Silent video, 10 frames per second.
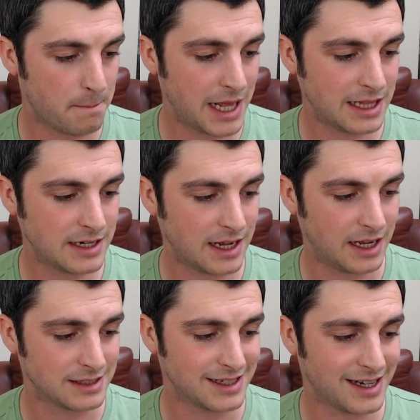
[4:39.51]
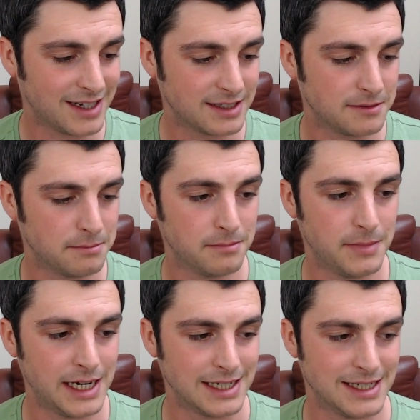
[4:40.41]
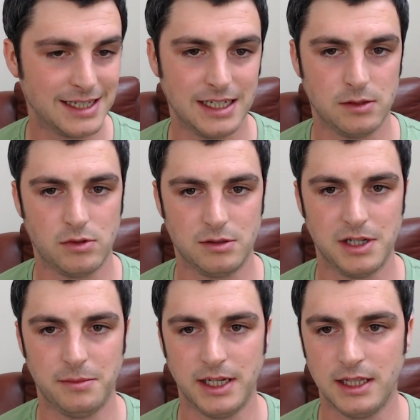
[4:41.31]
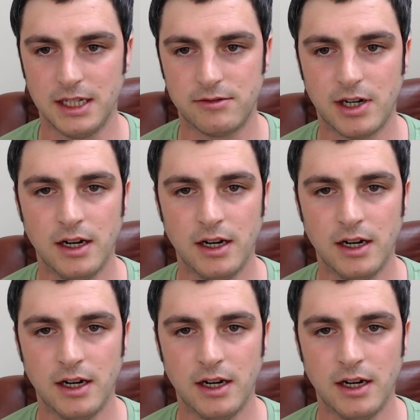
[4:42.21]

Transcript: melon and garden mint is what's meant to be in this.